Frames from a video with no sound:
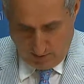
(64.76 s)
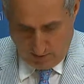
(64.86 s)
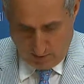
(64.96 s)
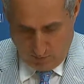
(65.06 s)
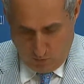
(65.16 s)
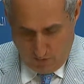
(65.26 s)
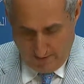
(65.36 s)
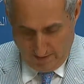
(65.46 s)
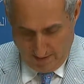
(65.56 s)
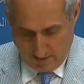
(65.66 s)
uh,
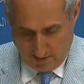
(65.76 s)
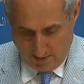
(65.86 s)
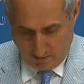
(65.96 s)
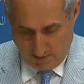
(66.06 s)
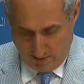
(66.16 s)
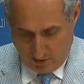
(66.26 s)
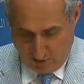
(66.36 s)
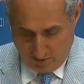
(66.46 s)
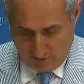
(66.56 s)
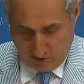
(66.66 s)
supporting the Secretary
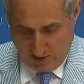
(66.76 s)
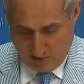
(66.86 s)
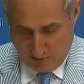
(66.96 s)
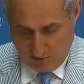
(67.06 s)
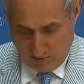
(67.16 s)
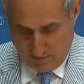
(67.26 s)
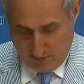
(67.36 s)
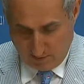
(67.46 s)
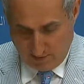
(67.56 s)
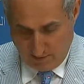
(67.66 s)
General's suggestion to
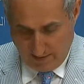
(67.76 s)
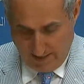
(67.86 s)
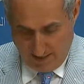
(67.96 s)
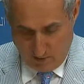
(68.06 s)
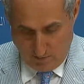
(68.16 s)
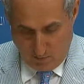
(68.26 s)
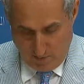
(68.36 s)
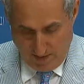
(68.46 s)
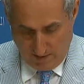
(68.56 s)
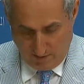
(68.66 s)
voluntarily hand over
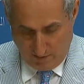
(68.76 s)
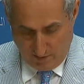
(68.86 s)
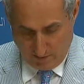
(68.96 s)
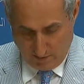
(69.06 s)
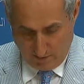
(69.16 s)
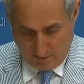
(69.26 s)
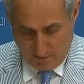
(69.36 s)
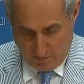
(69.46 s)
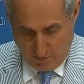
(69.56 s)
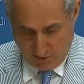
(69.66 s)
remaining funds
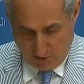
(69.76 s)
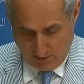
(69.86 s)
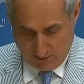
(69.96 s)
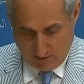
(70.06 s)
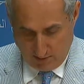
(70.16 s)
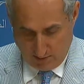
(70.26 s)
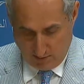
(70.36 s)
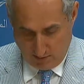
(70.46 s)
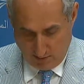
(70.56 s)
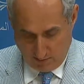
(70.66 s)
from the budget uh,
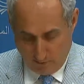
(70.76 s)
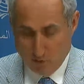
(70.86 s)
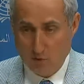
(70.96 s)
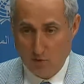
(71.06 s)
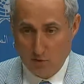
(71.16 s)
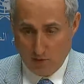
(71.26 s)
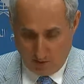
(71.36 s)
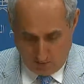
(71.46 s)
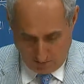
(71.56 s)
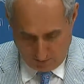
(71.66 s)
of the soon to be
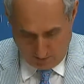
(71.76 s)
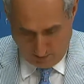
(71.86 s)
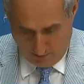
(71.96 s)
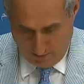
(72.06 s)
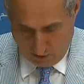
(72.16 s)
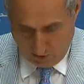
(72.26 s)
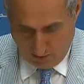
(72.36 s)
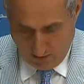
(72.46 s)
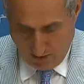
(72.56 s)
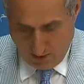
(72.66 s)
closed uh,
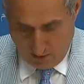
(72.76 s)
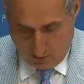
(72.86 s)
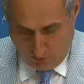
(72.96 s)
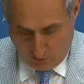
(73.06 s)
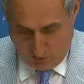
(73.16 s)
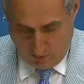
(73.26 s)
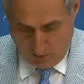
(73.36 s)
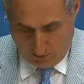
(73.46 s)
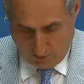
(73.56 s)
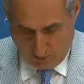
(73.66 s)
mission.
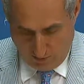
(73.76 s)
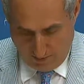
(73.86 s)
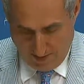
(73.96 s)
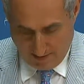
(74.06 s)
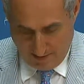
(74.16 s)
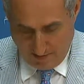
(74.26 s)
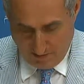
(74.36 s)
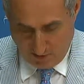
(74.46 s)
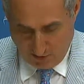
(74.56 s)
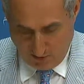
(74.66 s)
Contributors to the peacekeeping
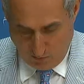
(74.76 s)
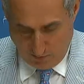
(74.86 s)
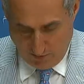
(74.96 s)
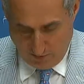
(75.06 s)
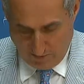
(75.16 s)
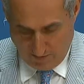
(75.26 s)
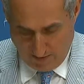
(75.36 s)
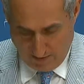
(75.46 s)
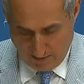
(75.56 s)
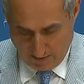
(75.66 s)
budget will
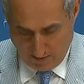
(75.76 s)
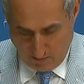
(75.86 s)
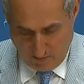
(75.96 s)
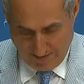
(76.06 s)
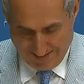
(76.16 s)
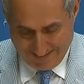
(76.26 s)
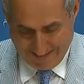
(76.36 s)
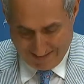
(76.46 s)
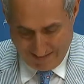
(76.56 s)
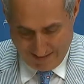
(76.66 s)
notify us within
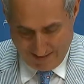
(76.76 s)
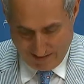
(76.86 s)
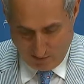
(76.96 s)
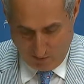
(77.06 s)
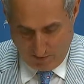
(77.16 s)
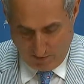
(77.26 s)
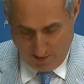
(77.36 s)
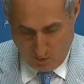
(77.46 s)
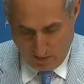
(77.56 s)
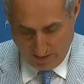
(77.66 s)
60 days of whether
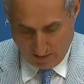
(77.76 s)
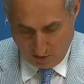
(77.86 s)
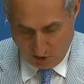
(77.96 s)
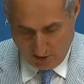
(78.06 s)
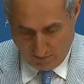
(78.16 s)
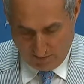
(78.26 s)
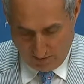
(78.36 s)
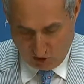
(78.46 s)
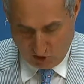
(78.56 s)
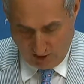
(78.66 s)
they're willing to shift
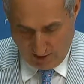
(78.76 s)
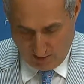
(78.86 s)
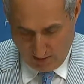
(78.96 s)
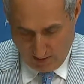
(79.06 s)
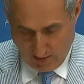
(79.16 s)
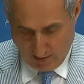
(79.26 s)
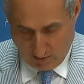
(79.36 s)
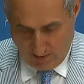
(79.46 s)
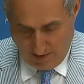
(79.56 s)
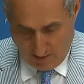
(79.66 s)
their share
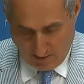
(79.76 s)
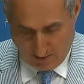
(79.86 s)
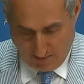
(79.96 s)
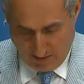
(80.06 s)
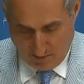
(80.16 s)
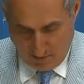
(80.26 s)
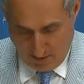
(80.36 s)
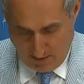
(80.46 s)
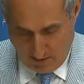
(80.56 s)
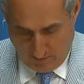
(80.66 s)
to the unspent
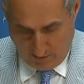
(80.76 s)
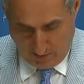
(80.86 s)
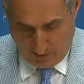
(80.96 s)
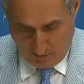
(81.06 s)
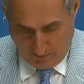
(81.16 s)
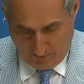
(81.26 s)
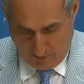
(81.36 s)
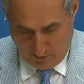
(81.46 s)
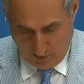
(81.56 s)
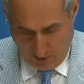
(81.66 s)
money of the cholera
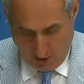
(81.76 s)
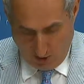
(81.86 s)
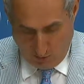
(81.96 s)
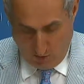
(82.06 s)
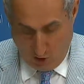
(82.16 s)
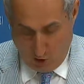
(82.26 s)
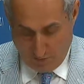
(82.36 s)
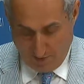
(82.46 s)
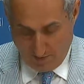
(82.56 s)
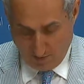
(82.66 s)
fund. We
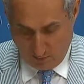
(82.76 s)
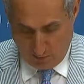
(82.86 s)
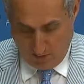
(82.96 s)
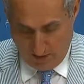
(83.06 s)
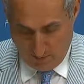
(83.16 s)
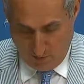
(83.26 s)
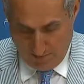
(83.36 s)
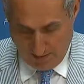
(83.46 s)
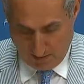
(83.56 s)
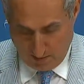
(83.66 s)
hope that this will create a
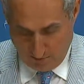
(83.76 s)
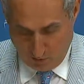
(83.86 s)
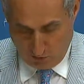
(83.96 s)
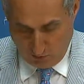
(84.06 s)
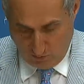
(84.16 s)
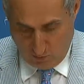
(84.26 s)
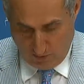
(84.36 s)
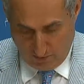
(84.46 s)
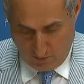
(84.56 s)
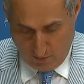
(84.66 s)
momentum to
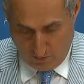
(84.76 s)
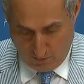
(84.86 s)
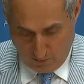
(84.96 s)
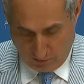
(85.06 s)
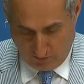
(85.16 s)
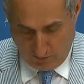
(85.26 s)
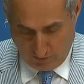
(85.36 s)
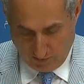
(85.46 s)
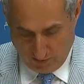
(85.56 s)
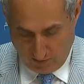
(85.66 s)
support the new approach
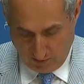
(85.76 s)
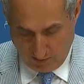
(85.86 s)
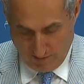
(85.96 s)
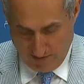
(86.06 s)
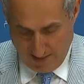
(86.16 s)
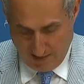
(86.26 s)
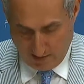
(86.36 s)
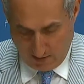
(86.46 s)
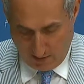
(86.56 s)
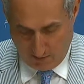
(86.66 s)
focused on eliminating
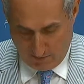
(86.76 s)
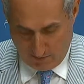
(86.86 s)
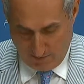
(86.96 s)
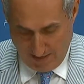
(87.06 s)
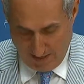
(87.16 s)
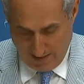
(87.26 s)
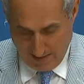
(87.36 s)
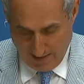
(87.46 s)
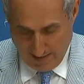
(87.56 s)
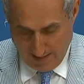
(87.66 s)
cholera from
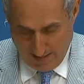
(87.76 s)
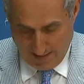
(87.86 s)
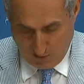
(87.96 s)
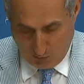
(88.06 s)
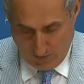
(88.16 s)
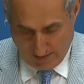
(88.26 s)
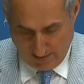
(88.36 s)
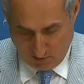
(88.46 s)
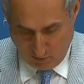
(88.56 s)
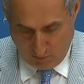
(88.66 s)
Haiti and
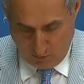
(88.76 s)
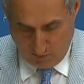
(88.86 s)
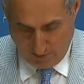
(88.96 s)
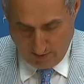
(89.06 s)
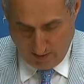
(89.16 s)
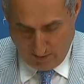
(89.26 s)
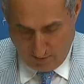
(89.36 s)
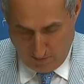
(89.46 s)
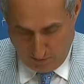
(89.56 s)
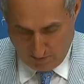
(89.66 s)
increasing support
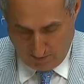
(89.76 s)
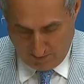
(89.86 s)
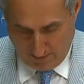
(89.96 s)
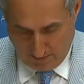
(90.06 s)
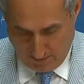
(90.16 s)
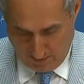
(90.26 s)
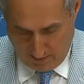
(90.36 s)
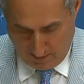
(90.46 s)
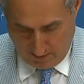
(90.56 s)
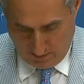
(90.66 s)
for the most affected
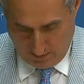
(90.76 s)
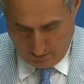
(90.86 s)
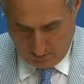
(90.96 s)
uh,